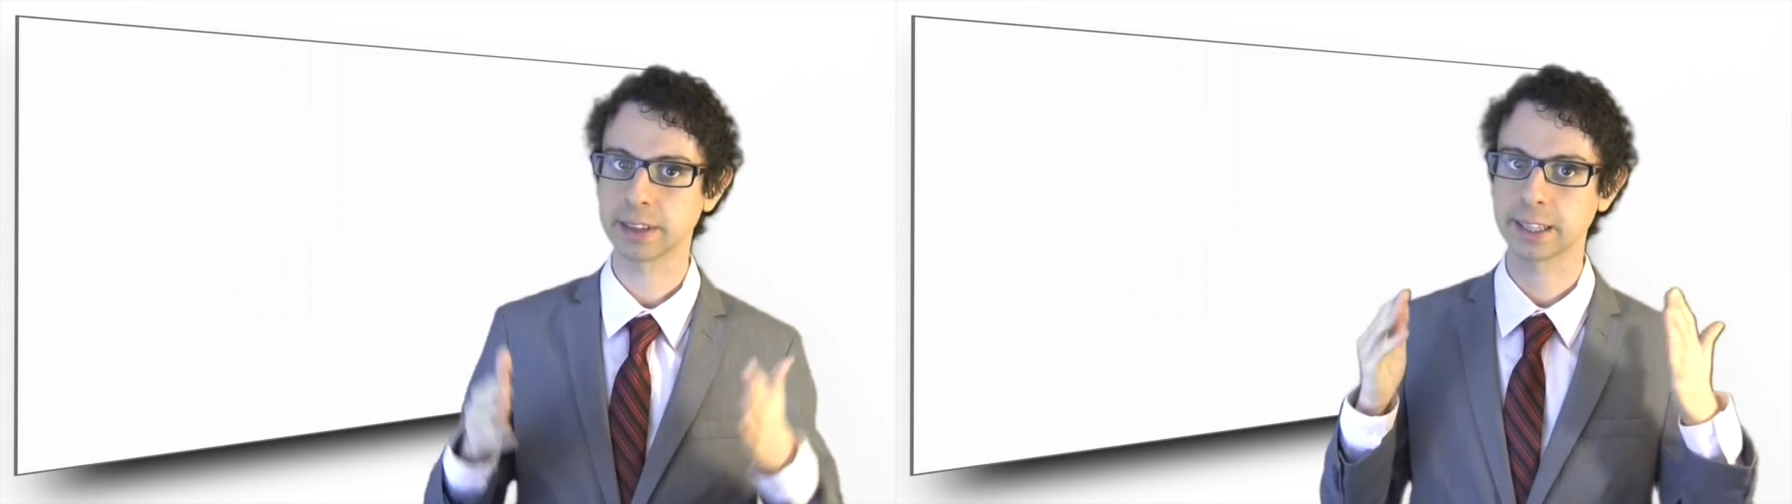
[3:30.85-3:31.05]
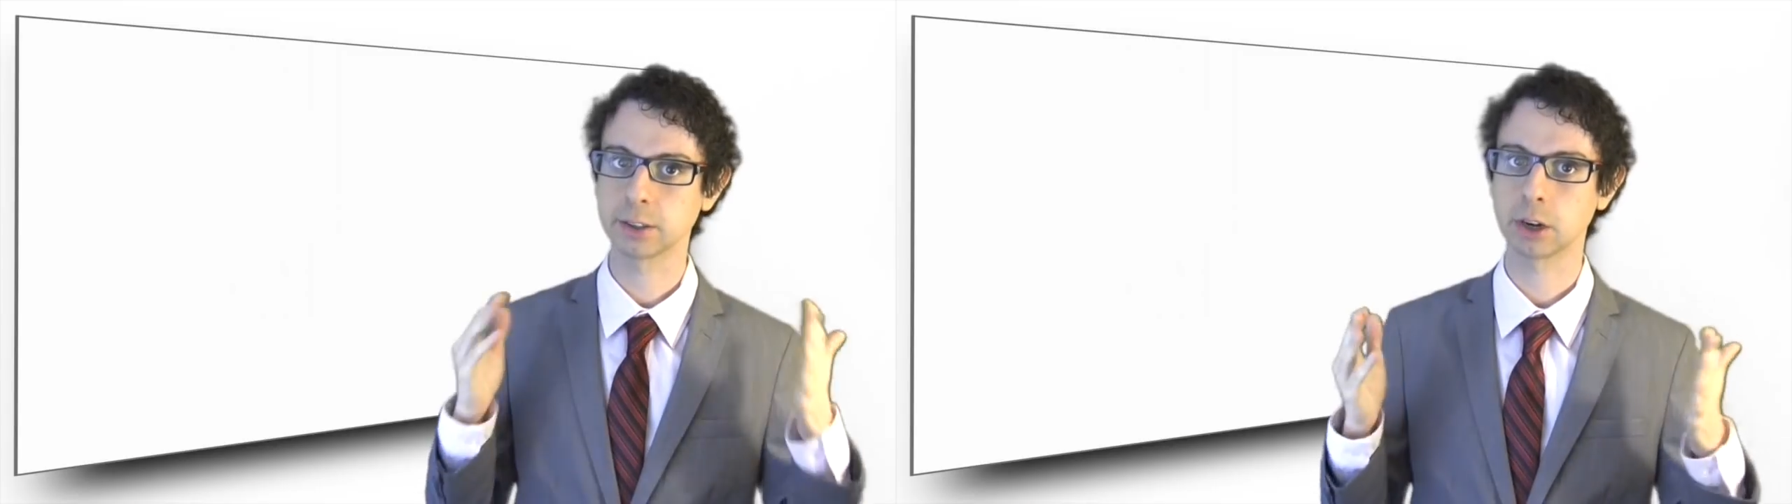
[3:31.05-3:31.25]

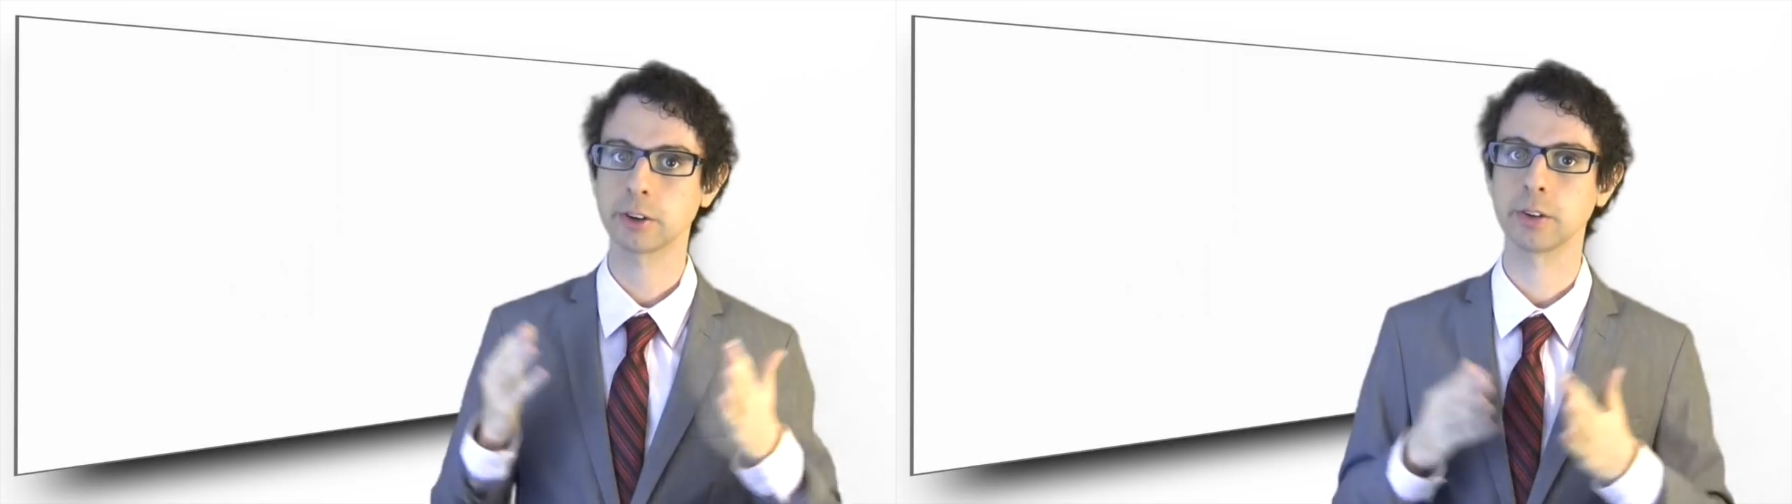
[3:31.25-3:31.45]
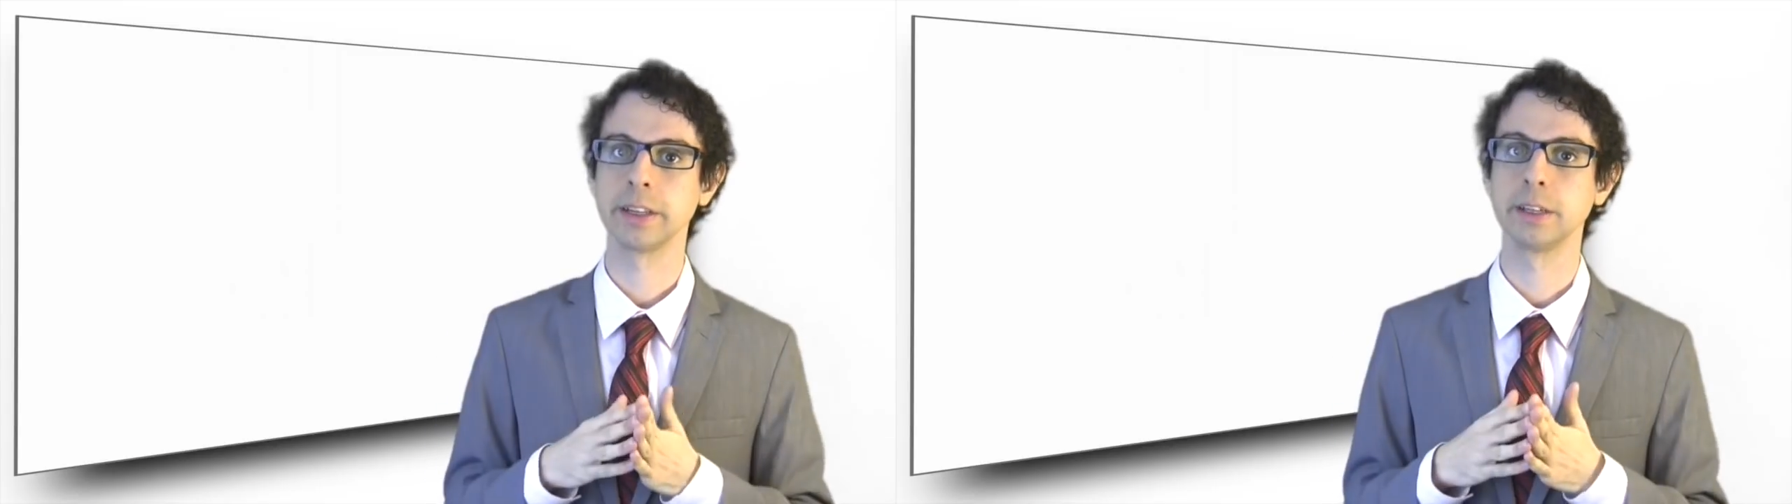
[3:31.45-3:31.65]
like
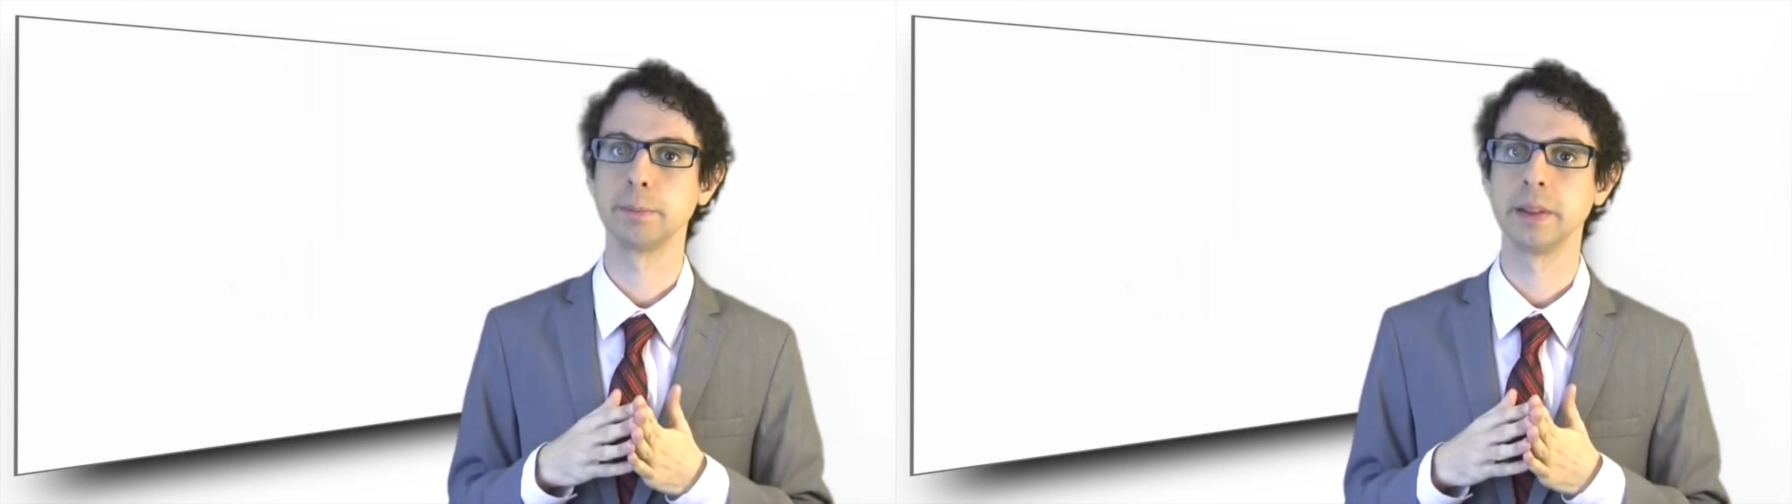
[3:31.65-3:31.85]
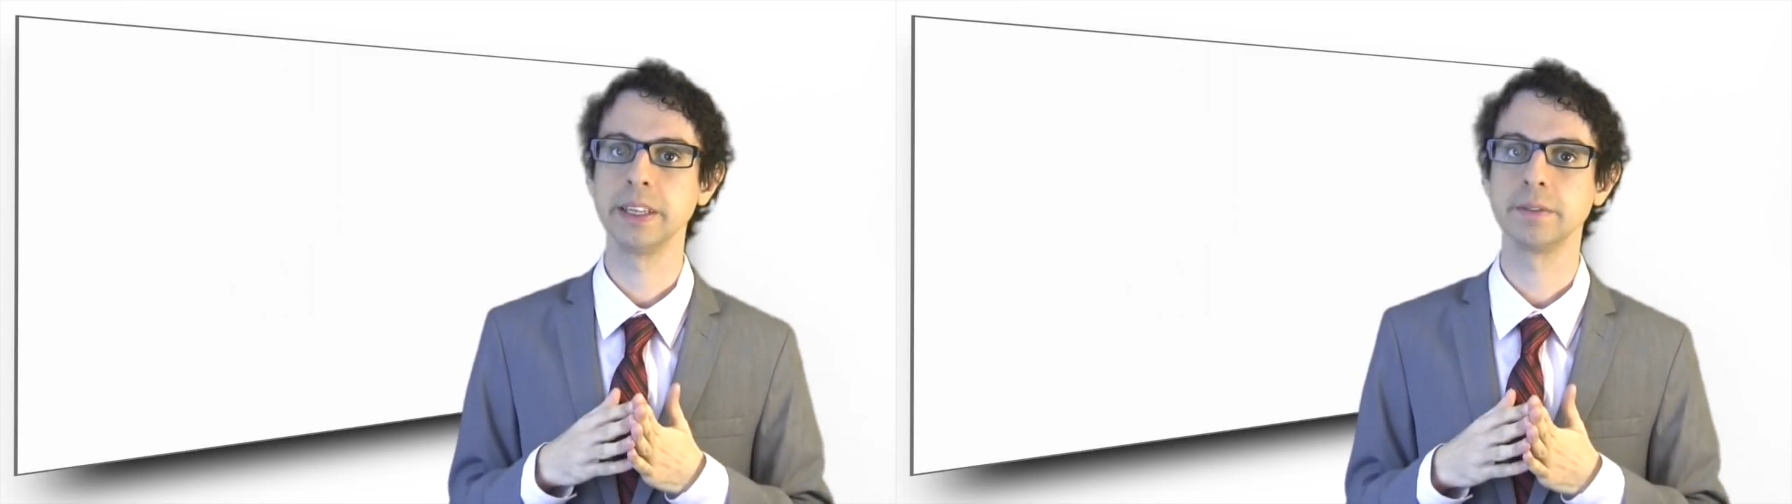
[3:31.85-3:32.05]
Dr. Lind
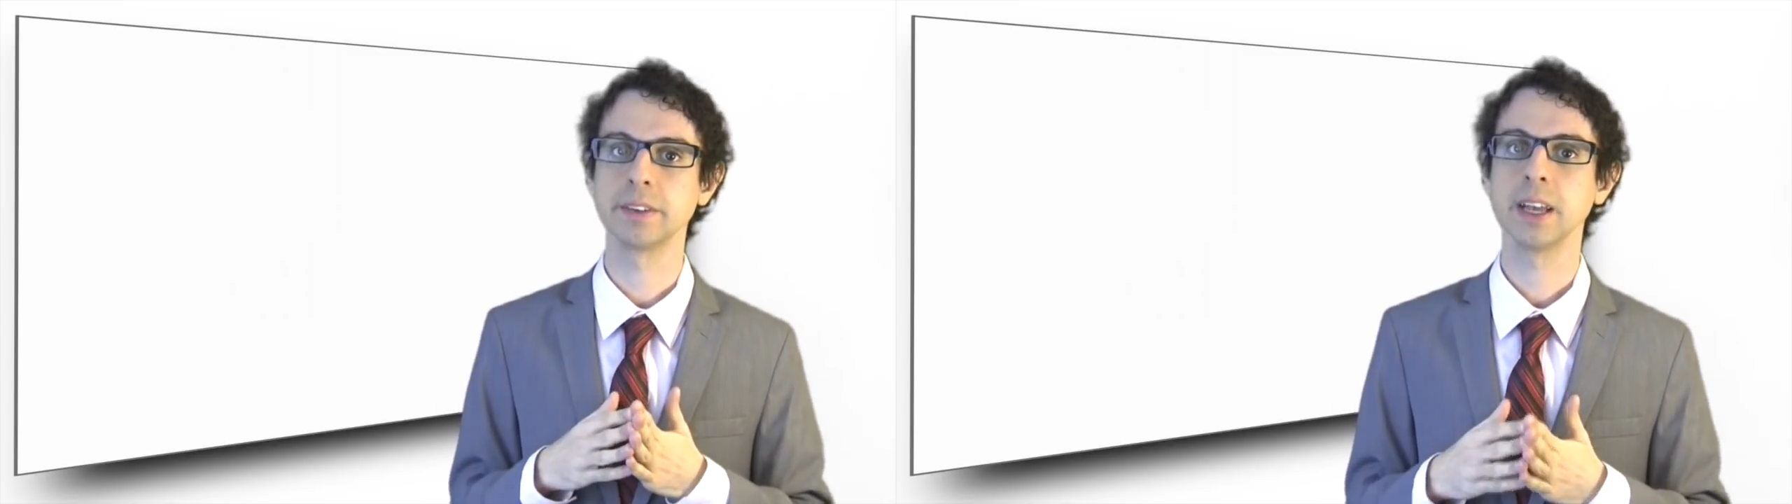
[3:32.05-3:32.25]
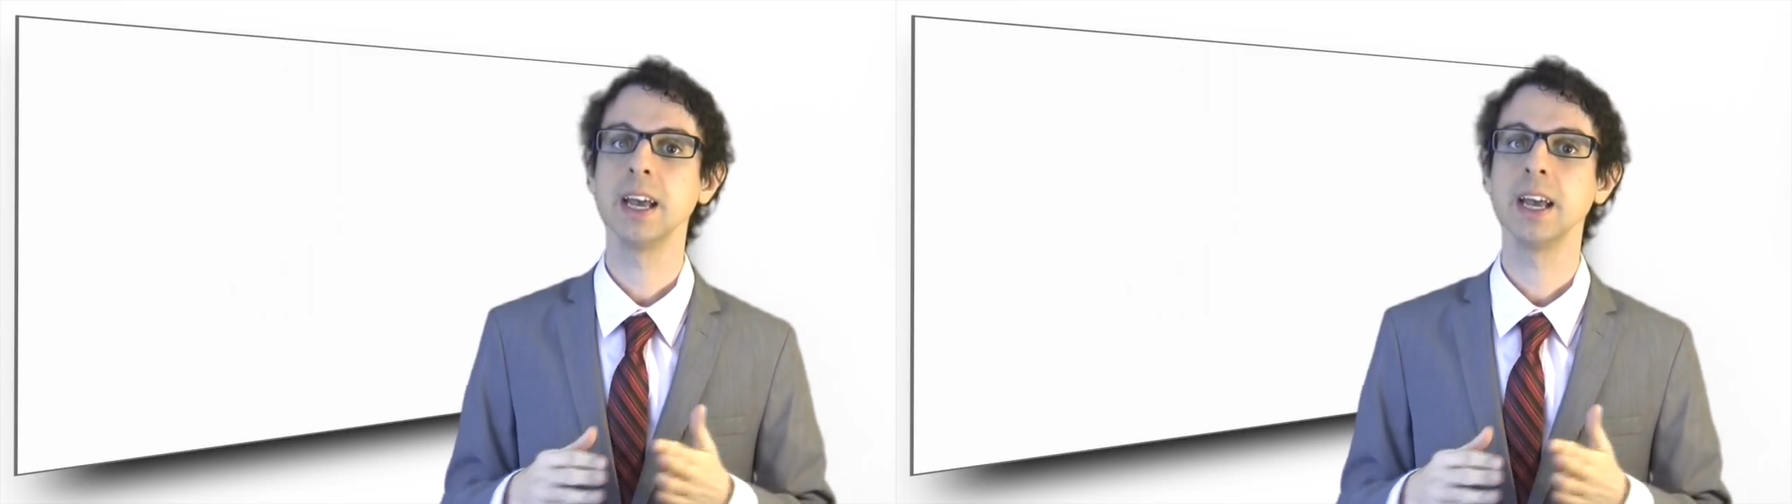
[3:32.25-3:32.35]
believed.